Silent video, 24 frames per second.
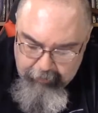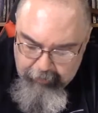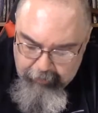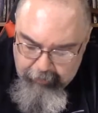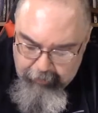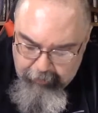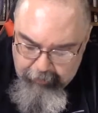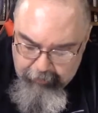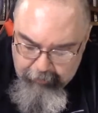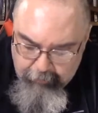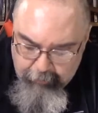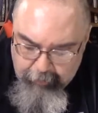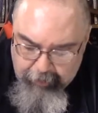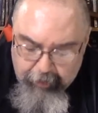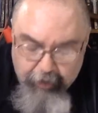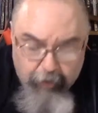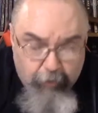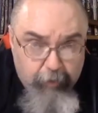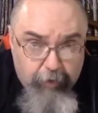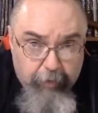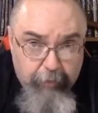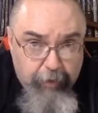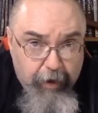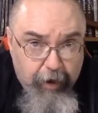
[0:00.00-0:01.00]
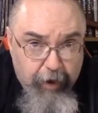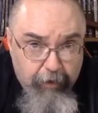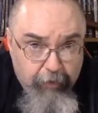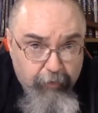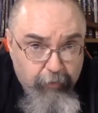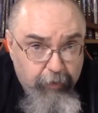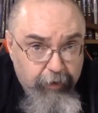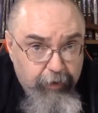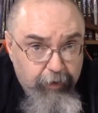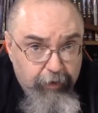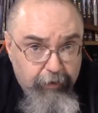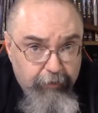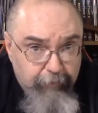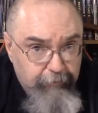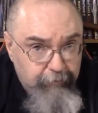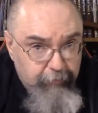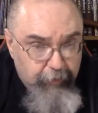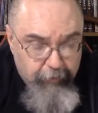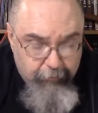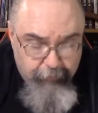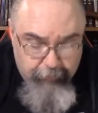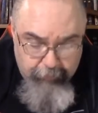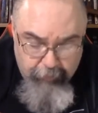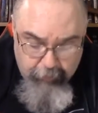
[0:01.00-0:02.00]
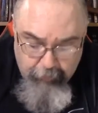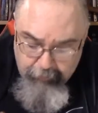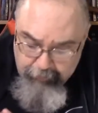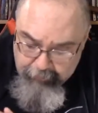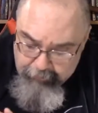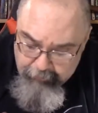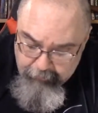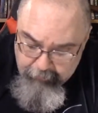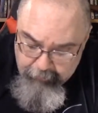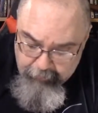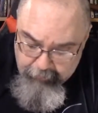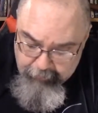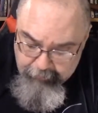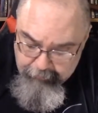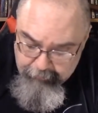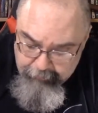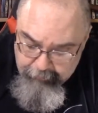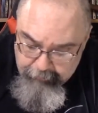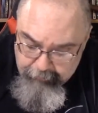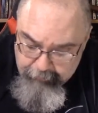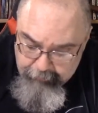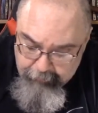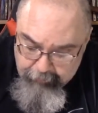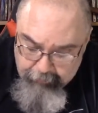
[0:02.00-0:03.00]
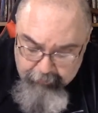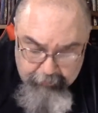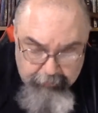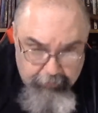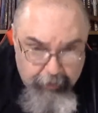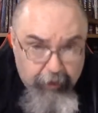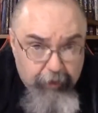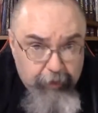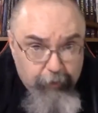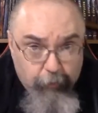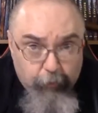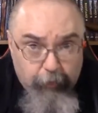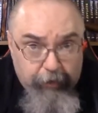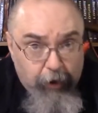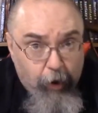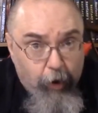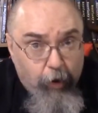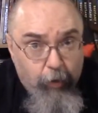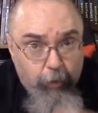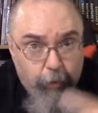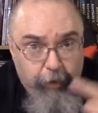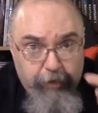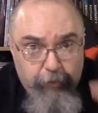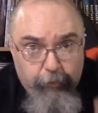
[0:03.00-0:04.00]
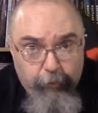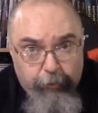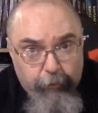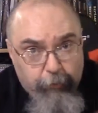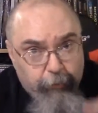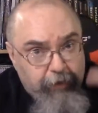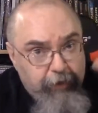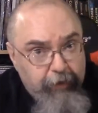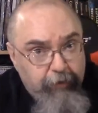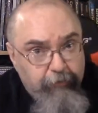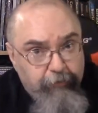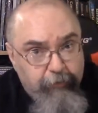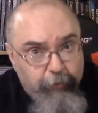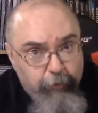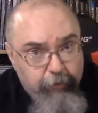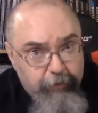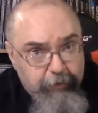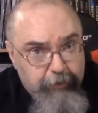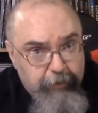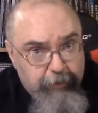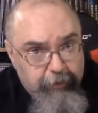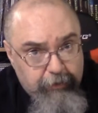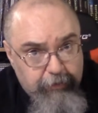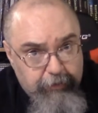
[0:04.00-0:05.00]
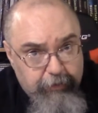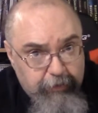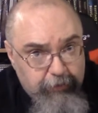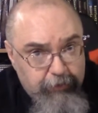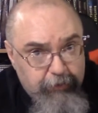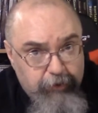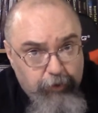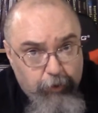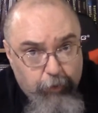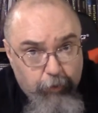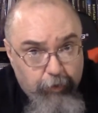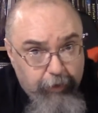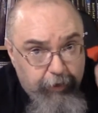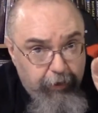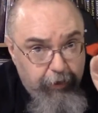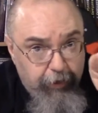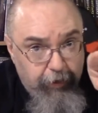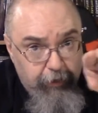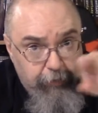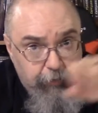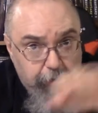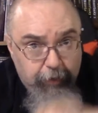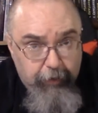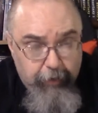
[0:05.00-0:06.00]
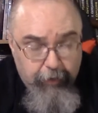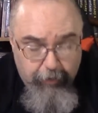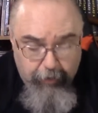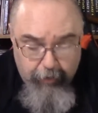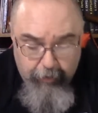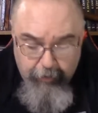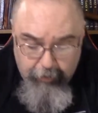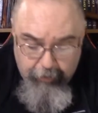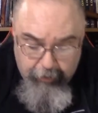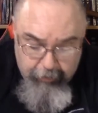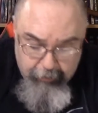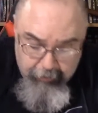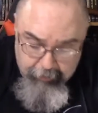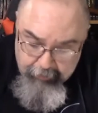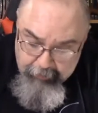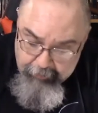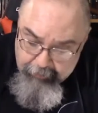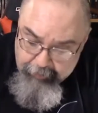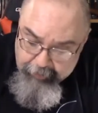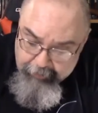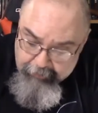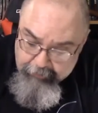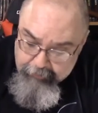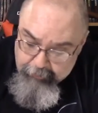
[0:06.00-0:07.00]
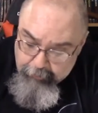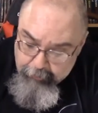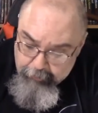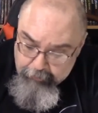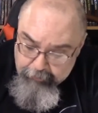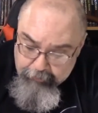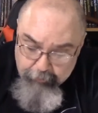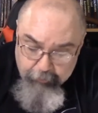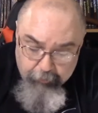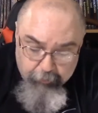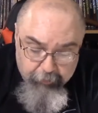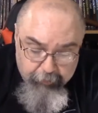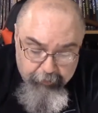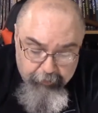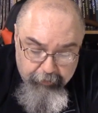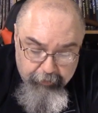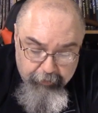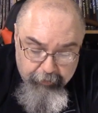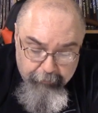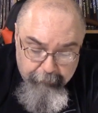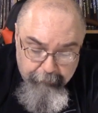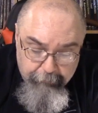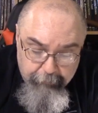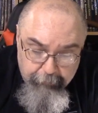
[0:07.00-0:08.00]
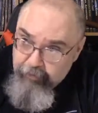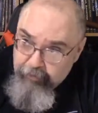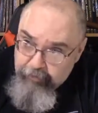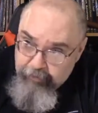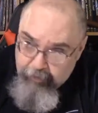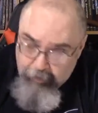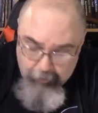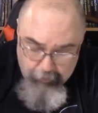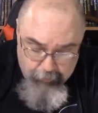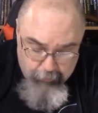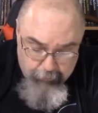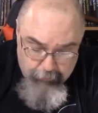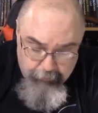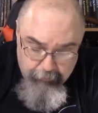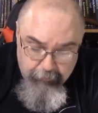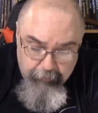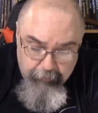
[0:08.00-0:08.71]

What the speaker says: And you may not want to bother with it. If so, that's fine, because we reinforce this. It's your game. And that's the most important thing. So